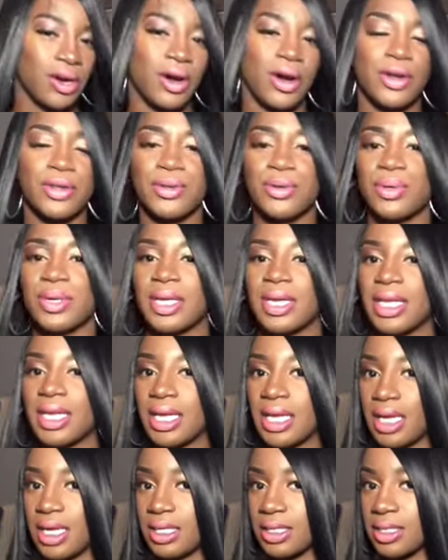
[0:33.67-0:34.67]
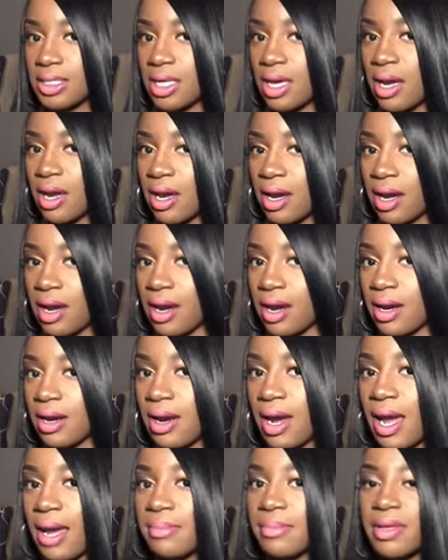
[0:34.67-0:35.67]
Are you getting into
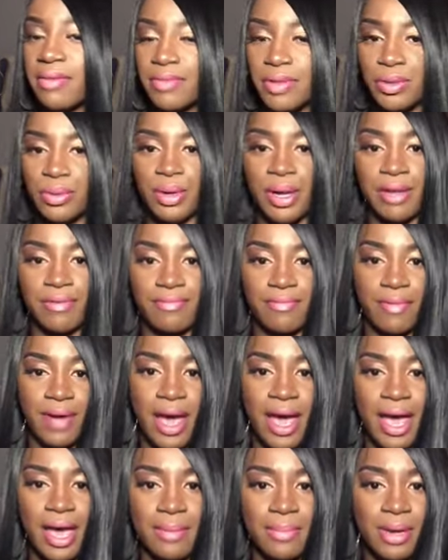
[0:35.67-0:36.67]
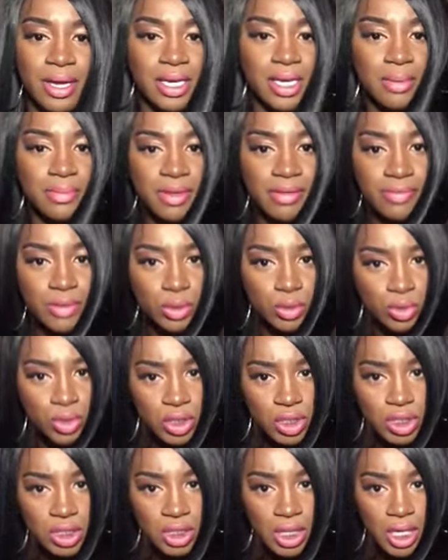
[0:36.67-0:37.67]
her? I'm giving you a vibe, honey. I'm giving you
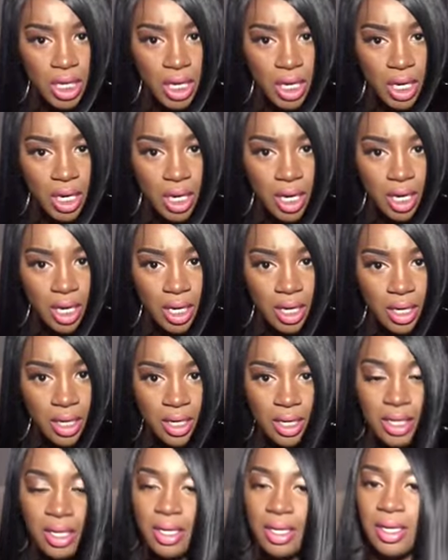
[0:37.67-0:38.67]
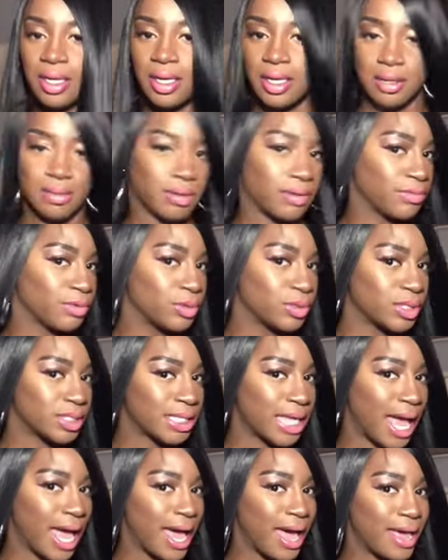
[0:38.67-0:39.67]
sheer. I'm giving you
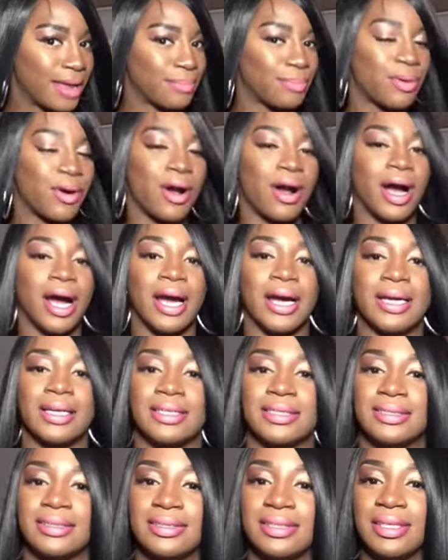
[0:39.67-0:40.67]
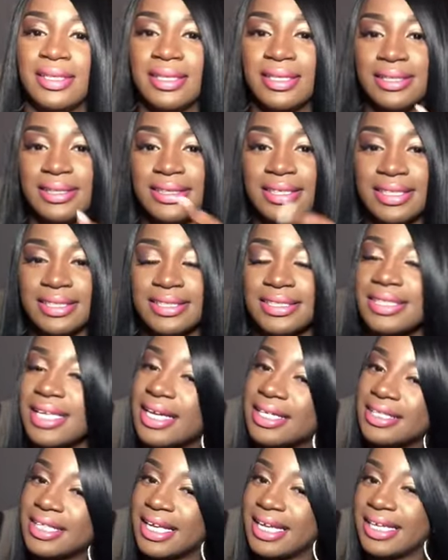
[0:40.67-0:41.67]
side part. This
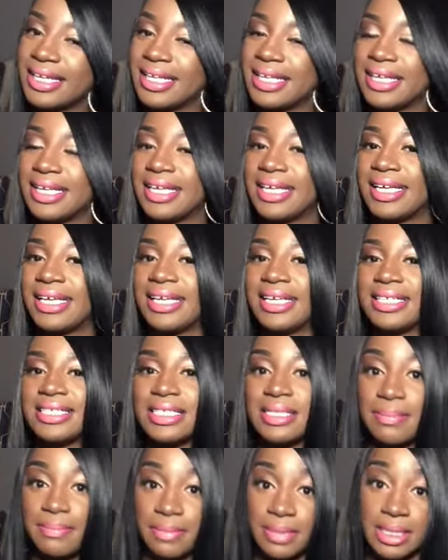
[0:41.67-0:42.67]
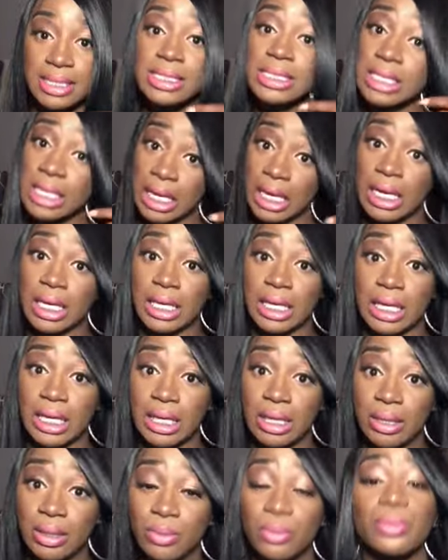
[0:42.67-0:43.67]
young lady is Miss
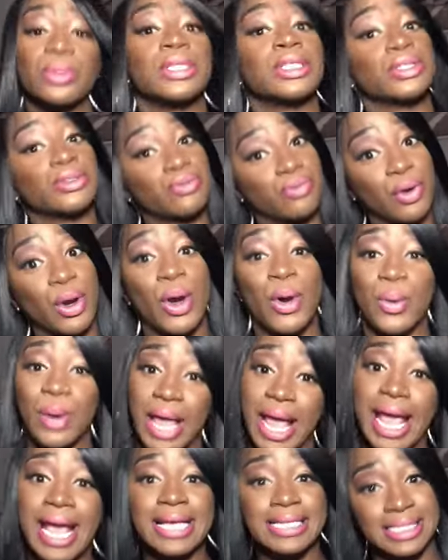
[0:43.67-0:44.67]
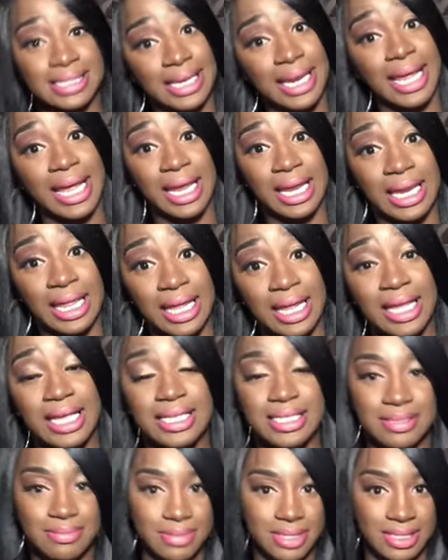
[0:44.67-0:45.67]
Kitty. Well, this grown-ass lady
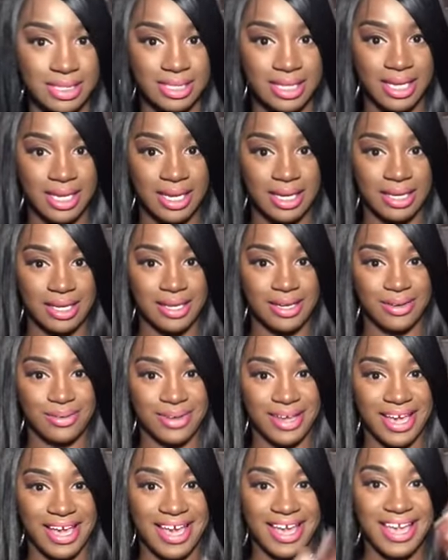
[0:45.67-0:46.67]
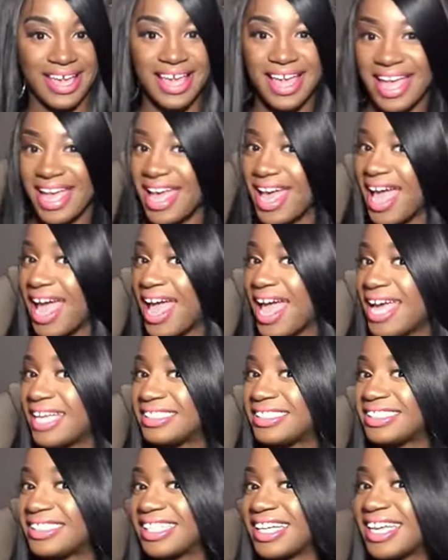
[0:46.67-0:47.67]
is Miss Kitty, okay?
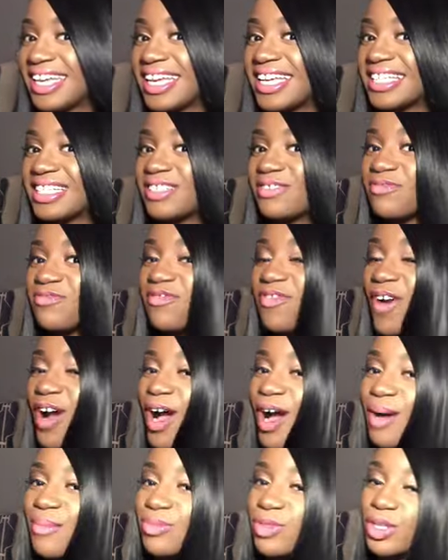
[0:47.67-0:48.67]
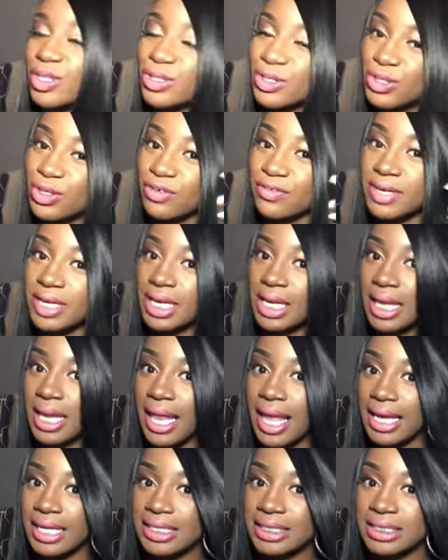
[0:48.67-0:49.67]
And she is from the Zury
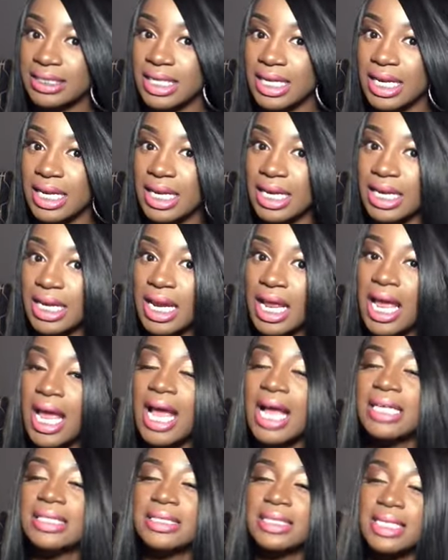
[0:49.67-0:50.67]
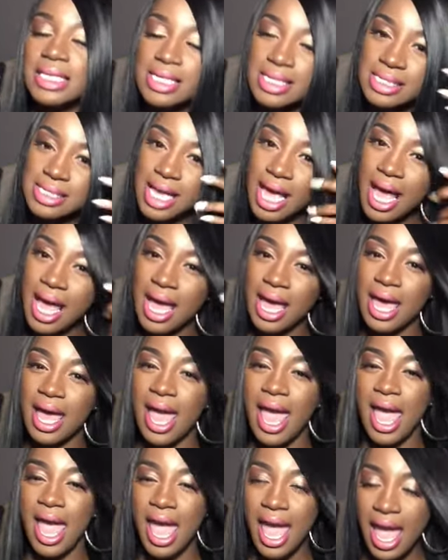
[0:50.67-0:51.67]
collection. She is a
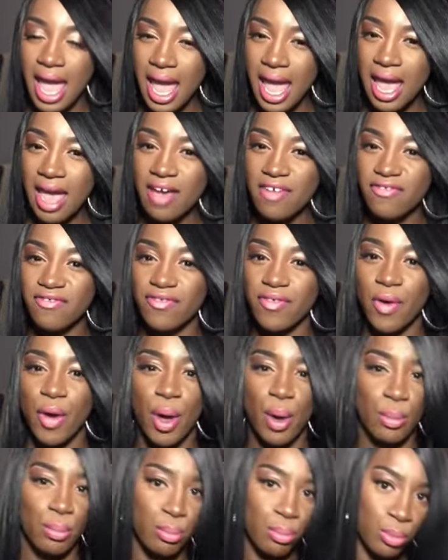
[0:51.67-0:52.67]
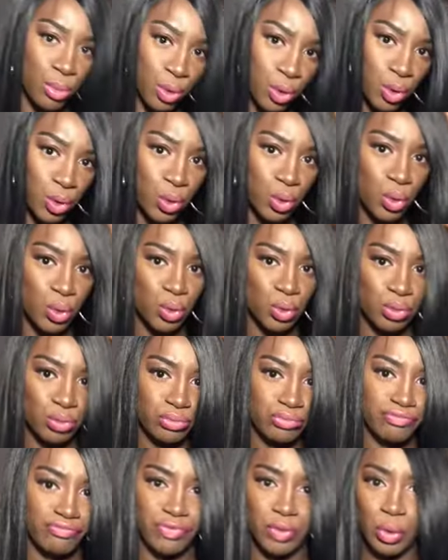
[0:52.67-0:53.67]
half
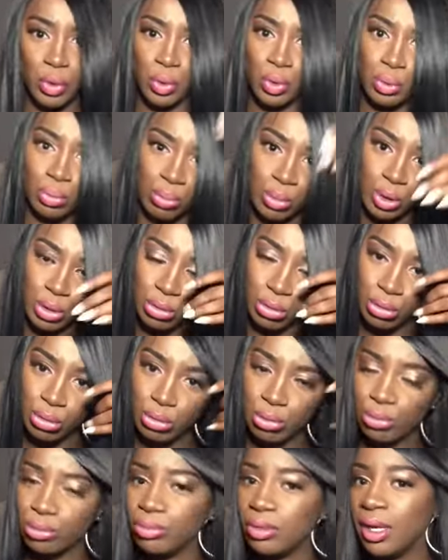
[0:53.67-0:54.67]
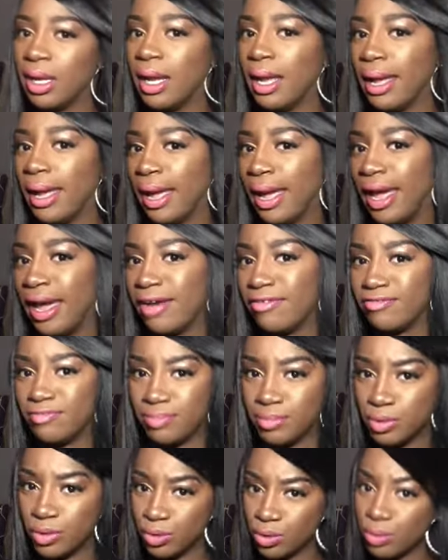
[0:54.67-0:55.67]
moon, full moon, half
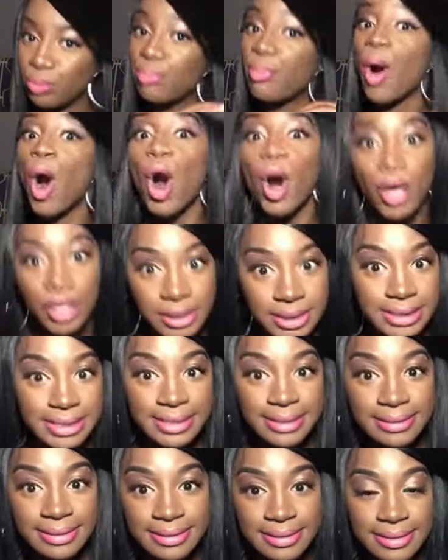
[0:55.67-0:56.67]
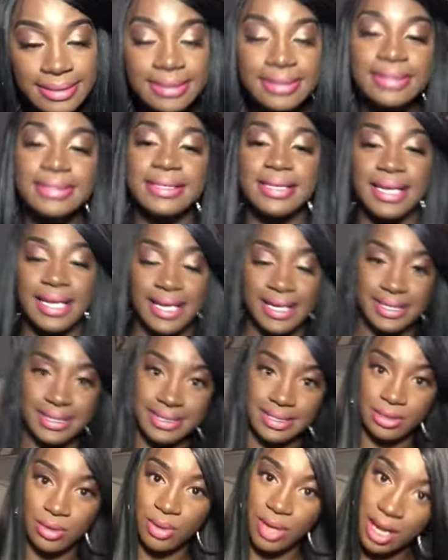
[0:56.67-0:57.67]
moon part
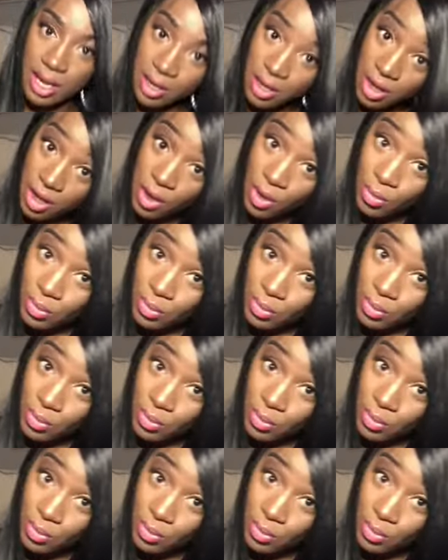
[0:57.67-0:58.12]
lace, okay?